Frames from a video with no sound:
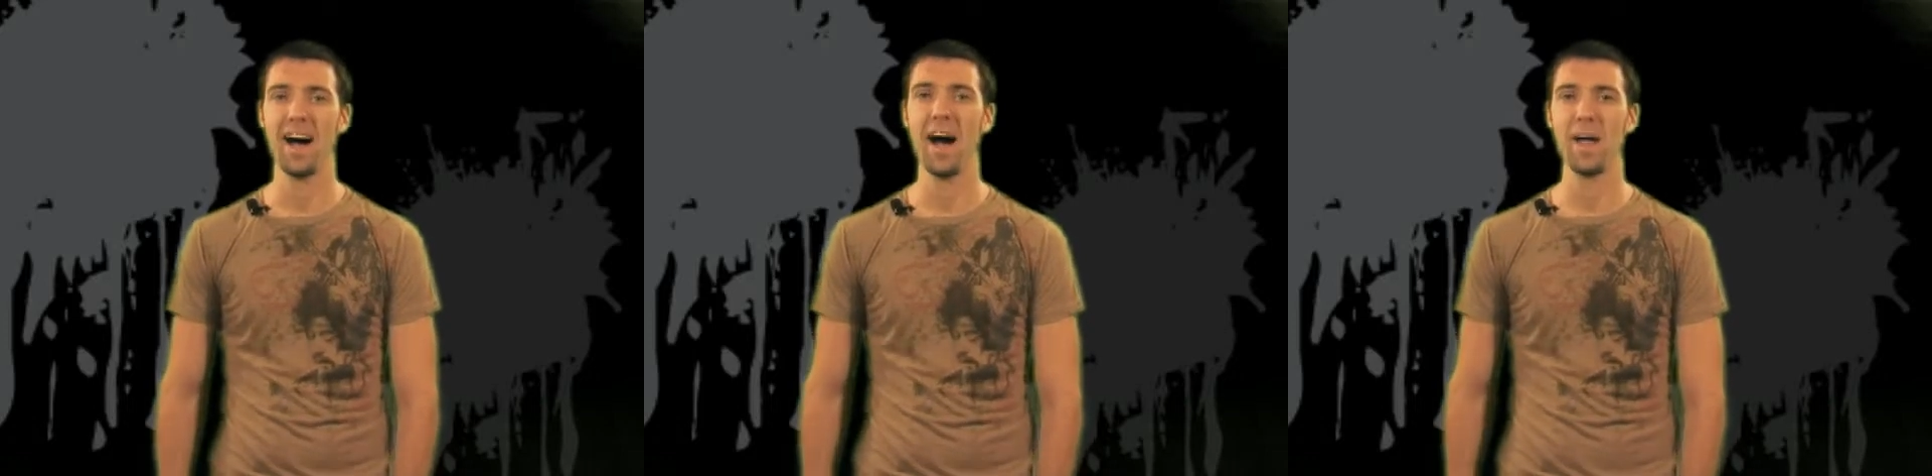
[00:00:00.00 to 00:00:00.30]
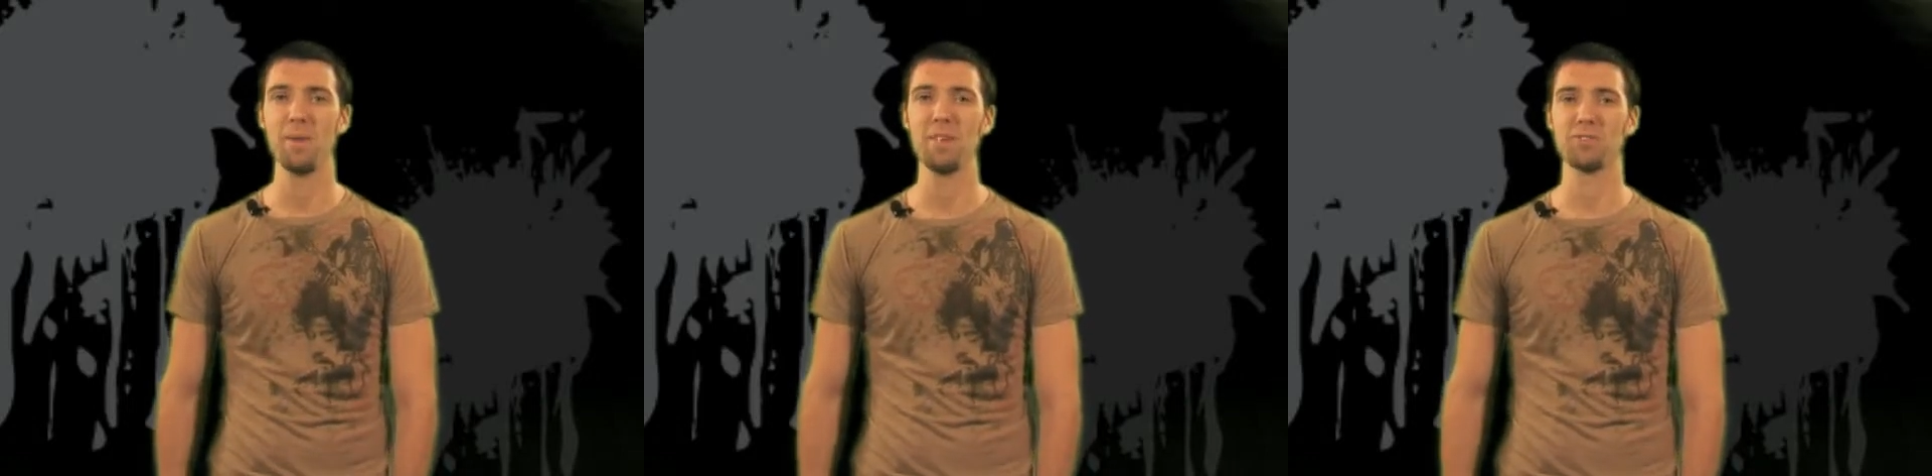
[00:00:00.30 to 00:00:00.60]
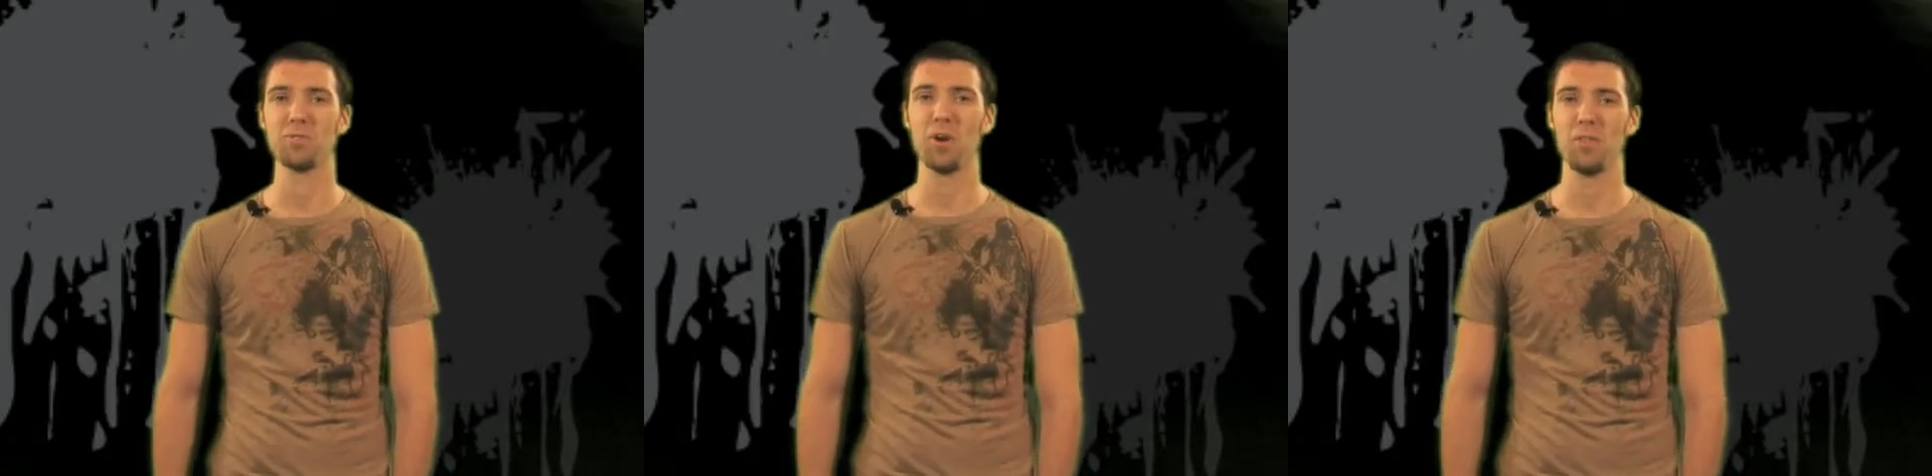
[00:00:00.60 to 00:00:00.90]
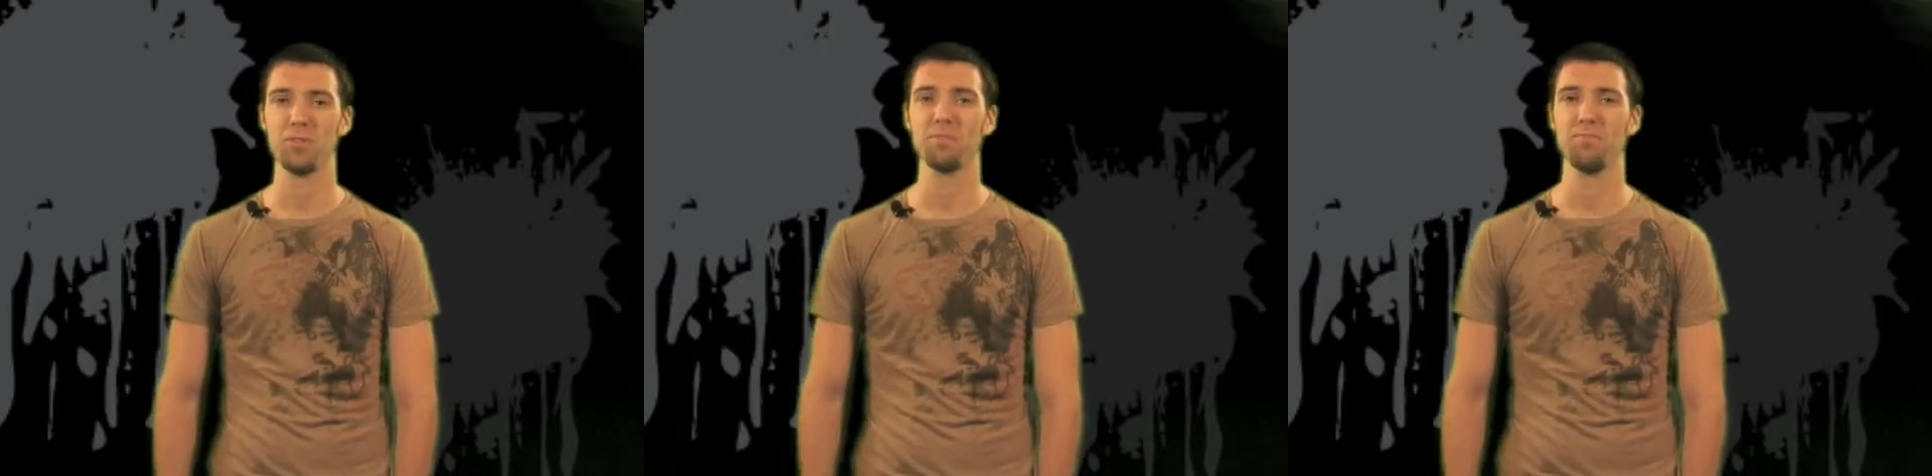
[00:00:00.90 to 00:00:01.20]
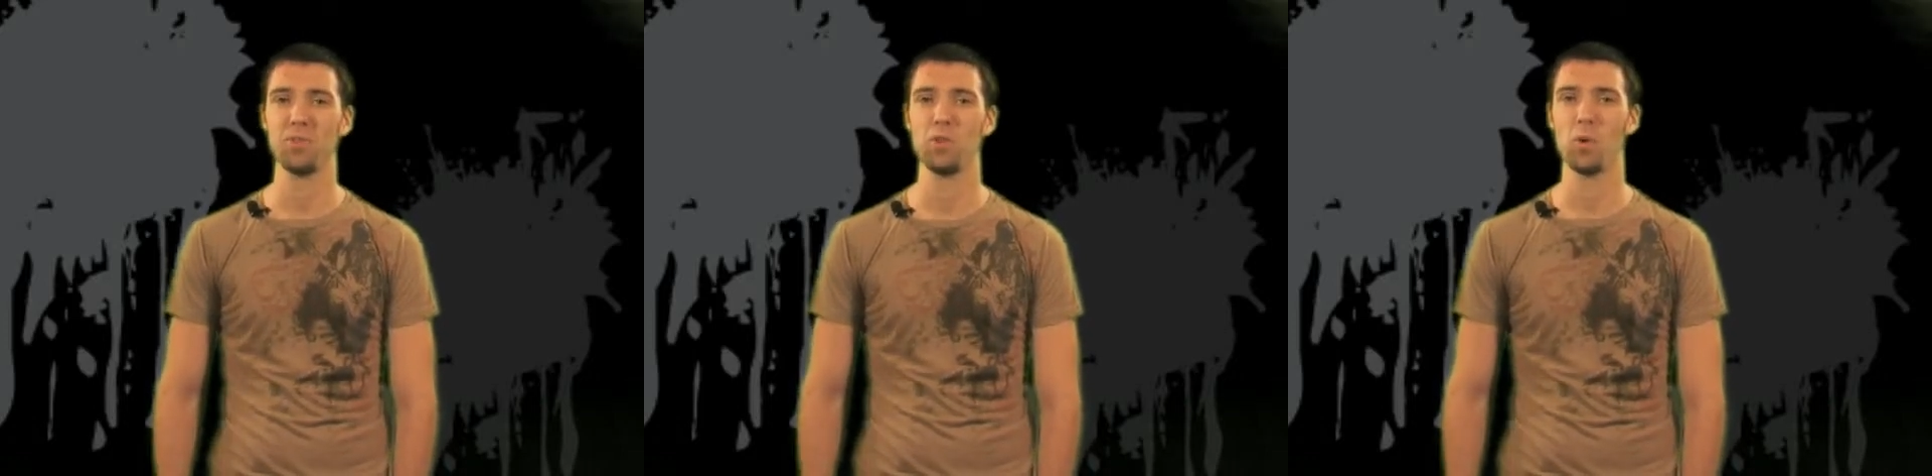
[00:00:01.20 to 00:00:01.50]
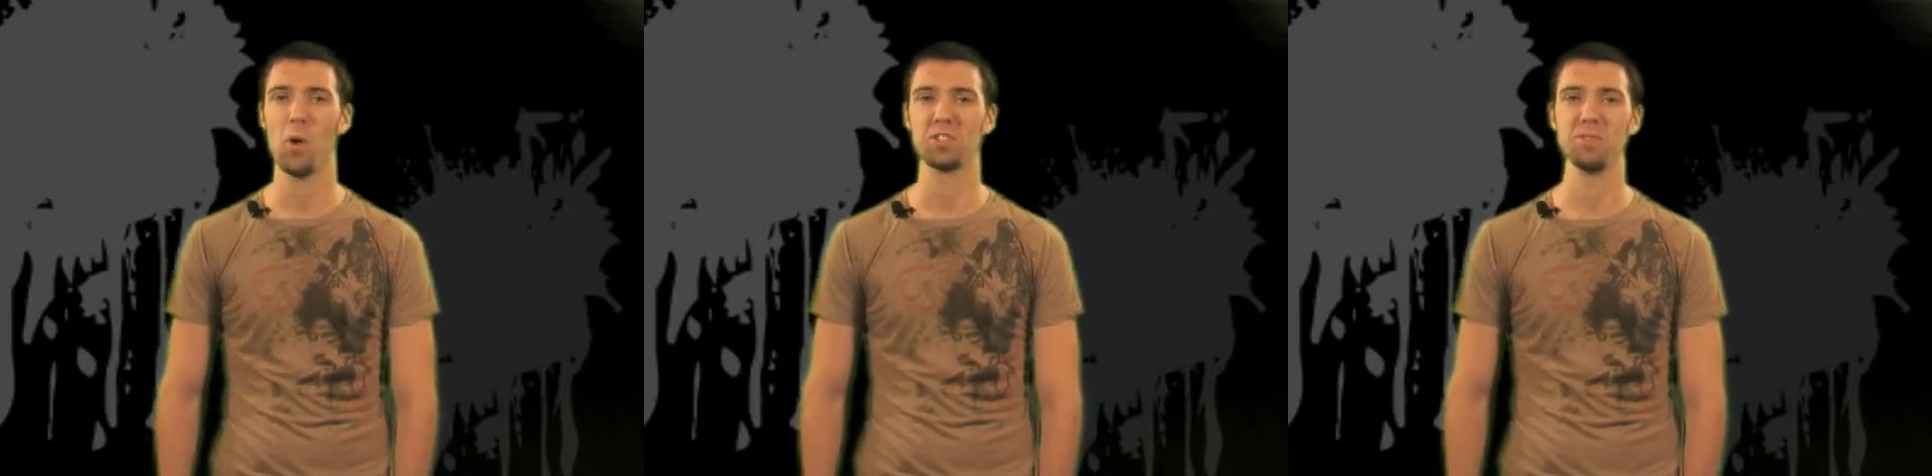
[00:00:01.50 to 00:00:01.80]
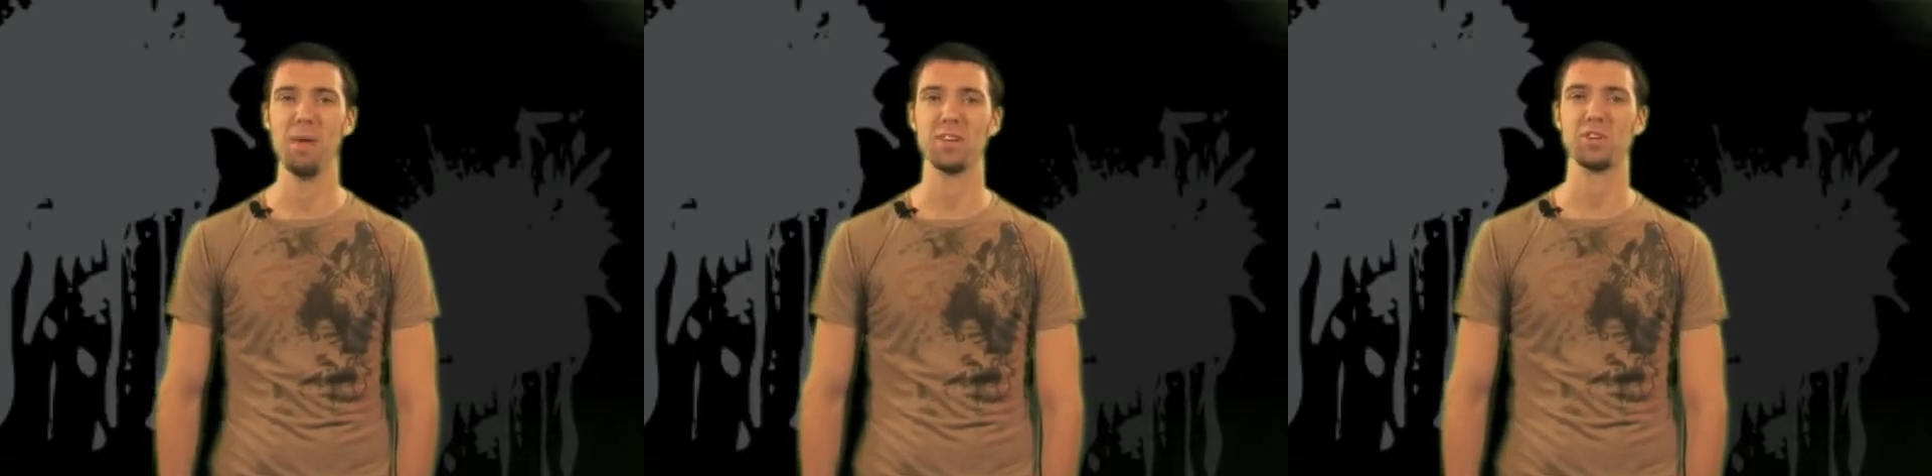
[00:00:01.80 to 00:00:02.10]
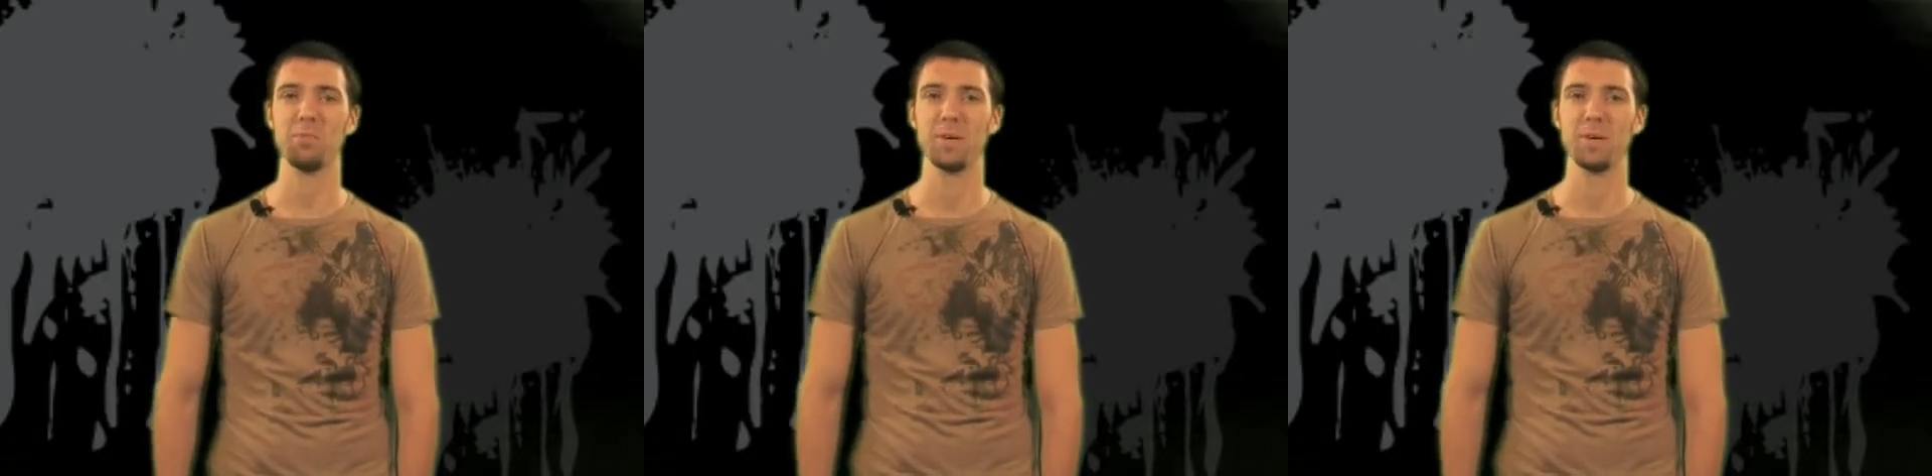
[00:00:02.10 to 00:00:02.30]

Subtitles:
Hi, I'm Andrew Cawthorn. You're watching MashUp.